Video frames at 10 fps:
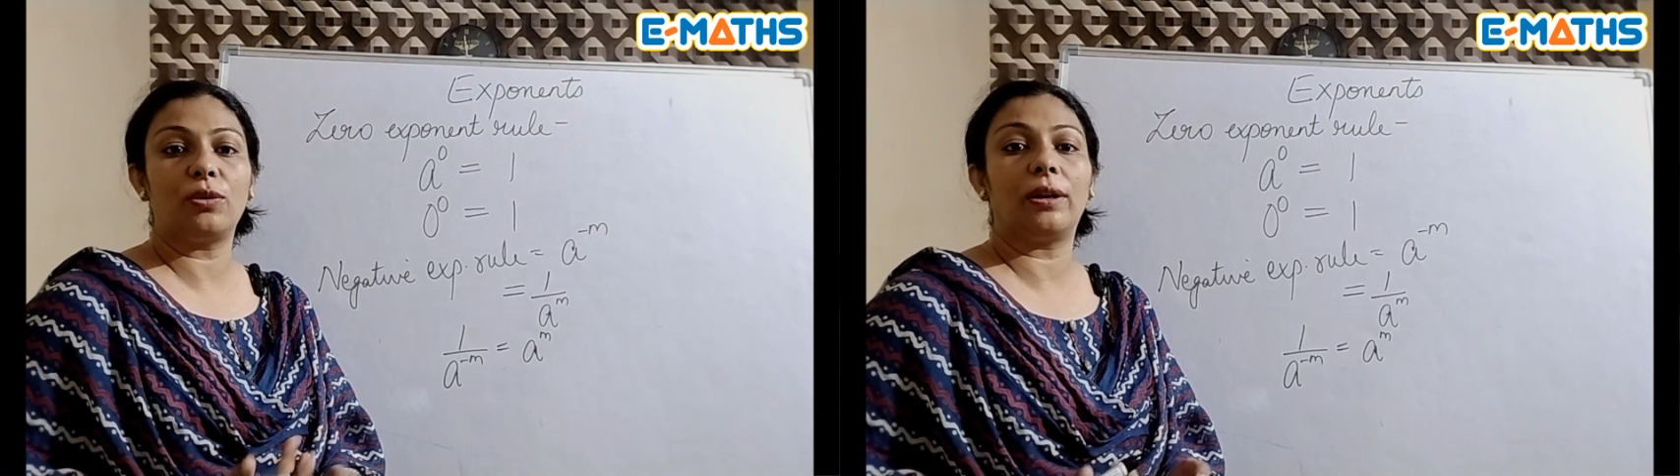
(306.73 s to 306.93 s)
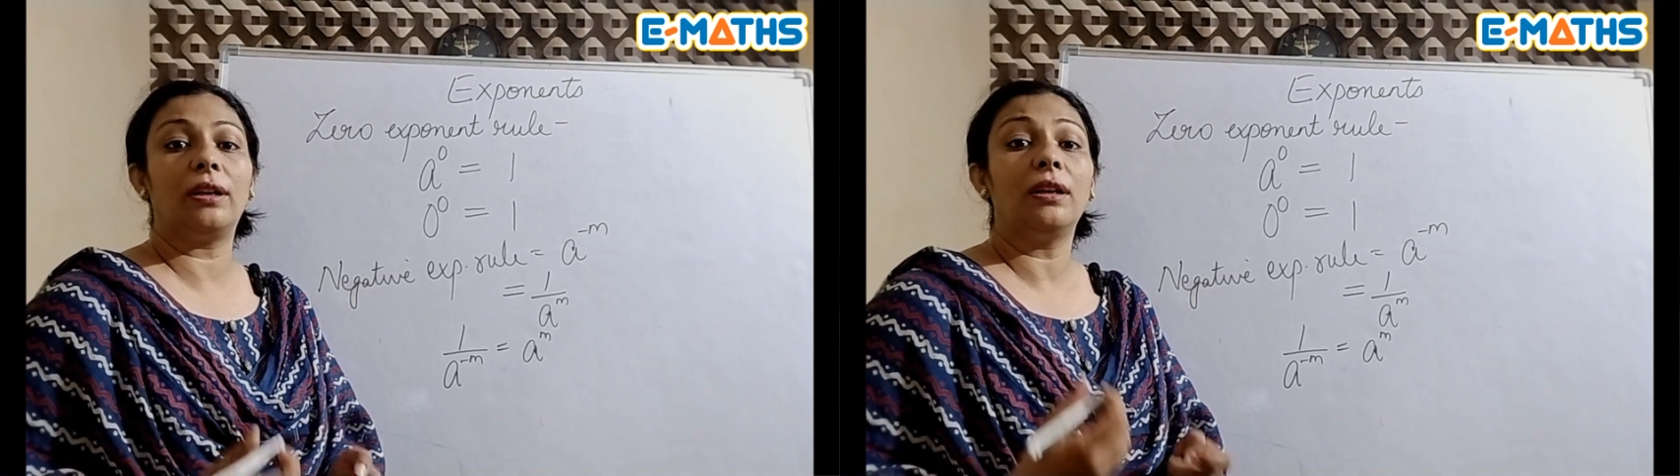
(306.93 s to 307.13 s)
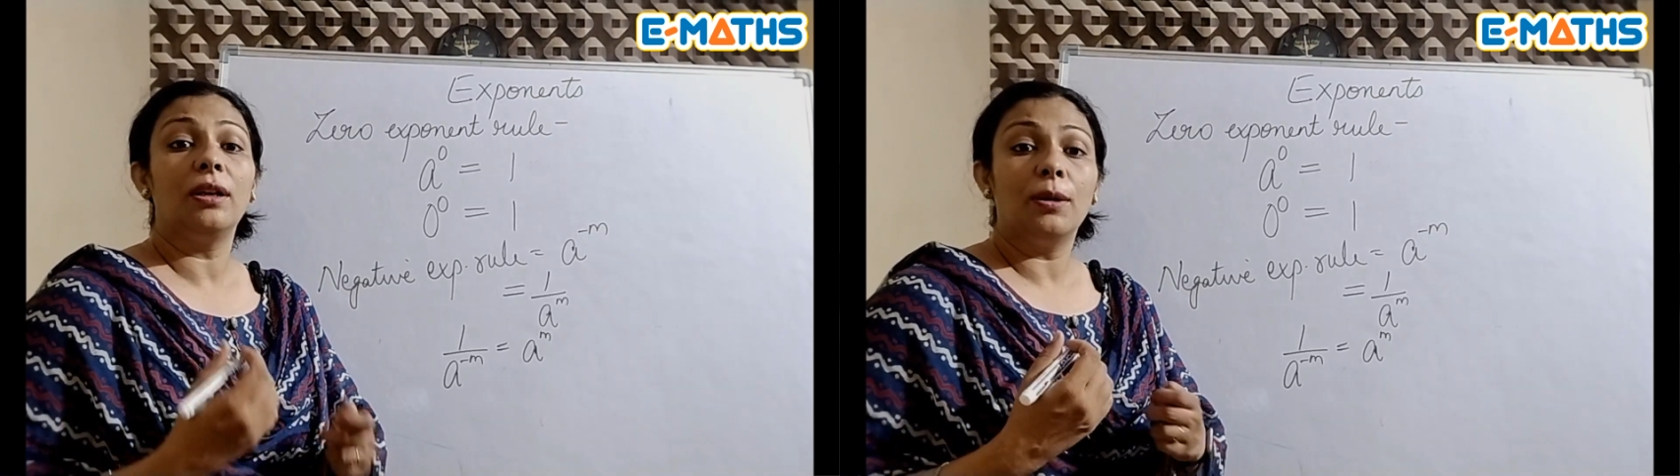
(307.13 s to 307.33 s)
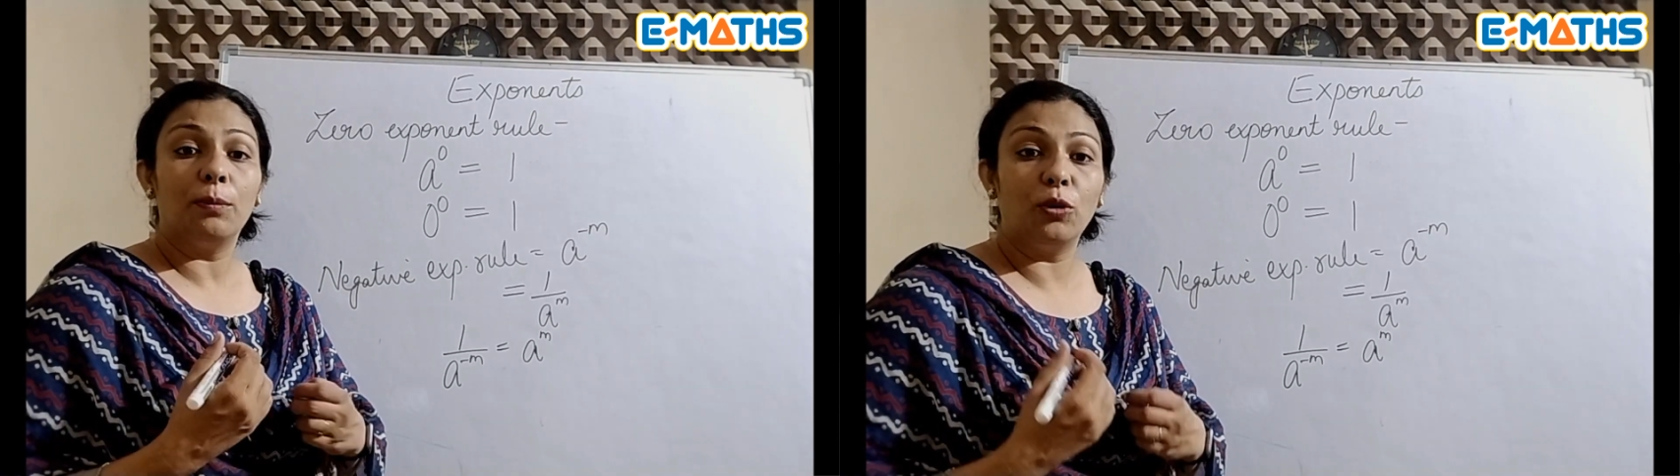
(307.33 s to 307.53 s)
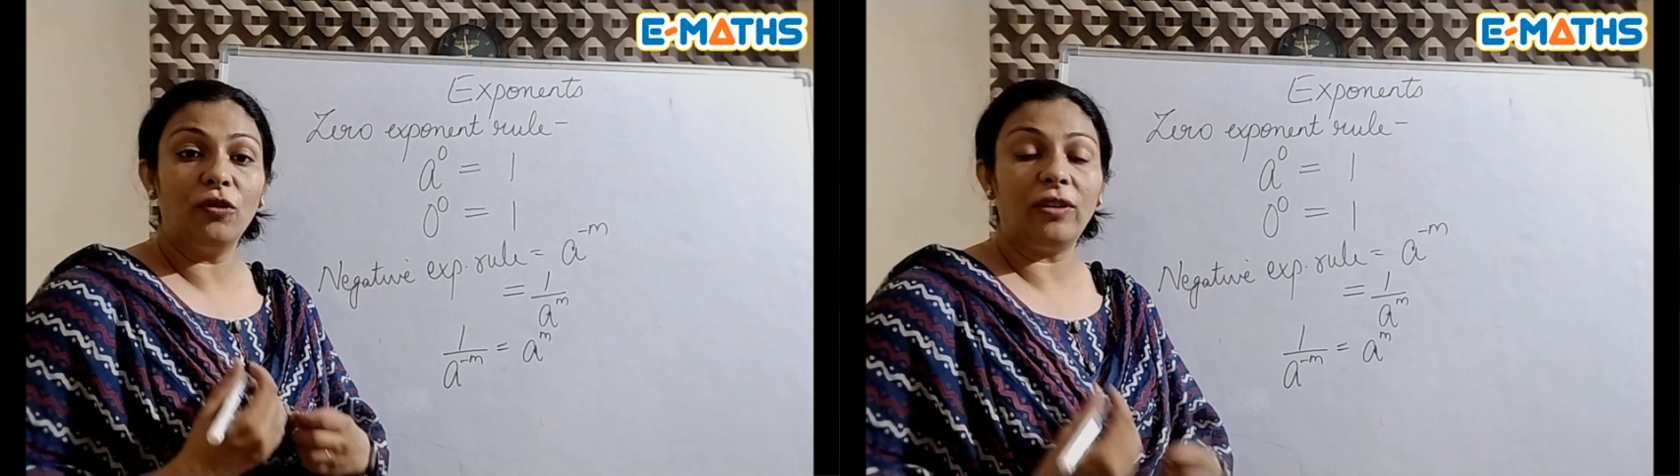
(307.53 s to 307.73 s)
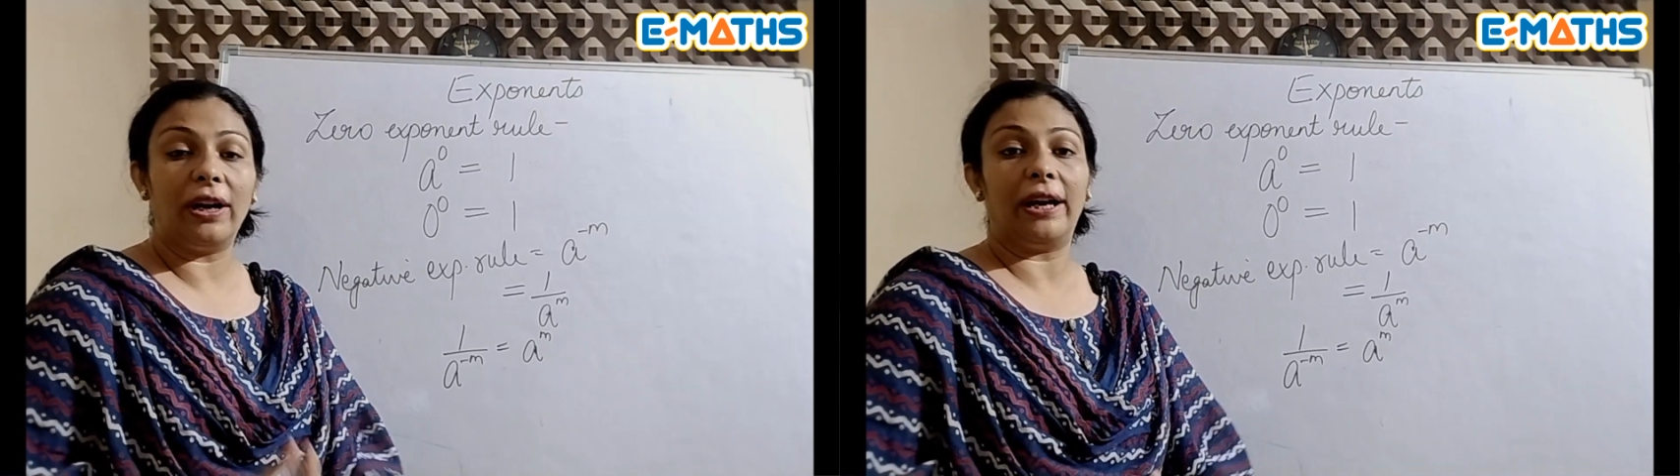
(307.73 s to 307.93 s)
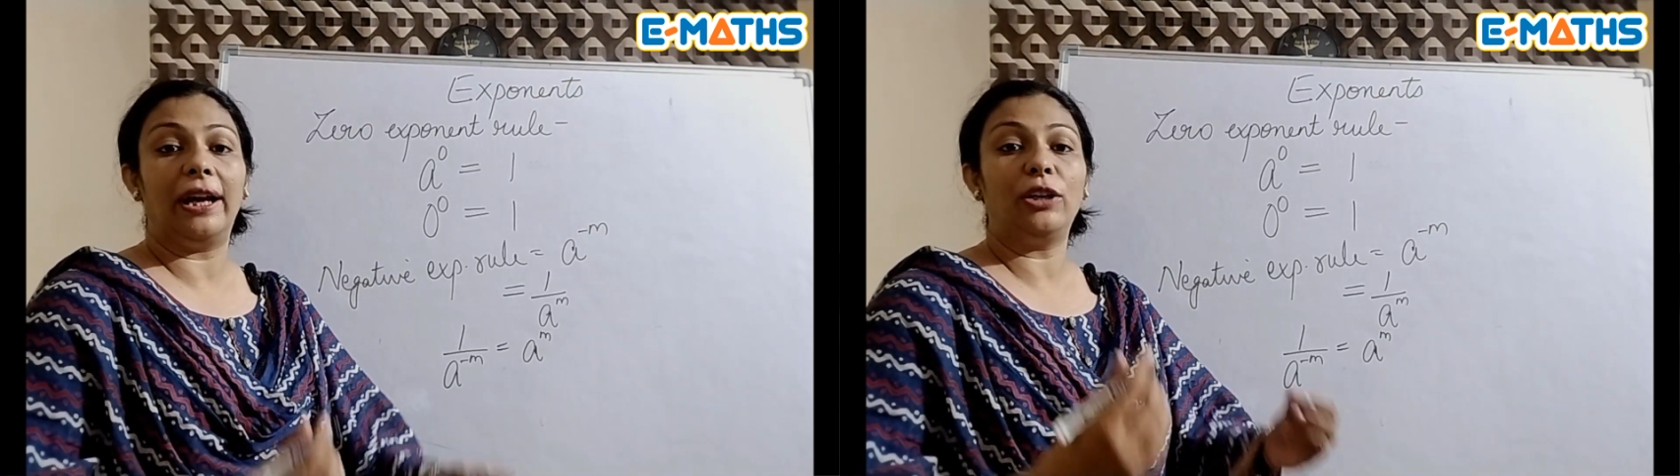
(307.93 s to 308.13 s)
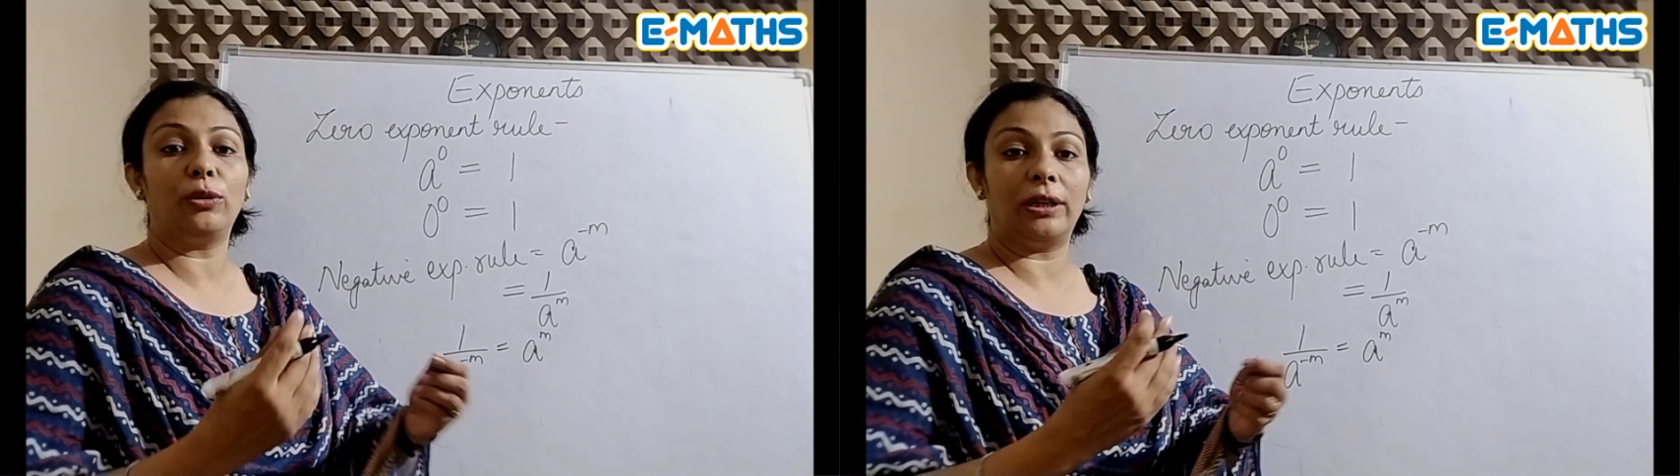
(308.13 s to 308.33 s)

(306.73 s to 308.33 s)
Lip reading: you can move ahead,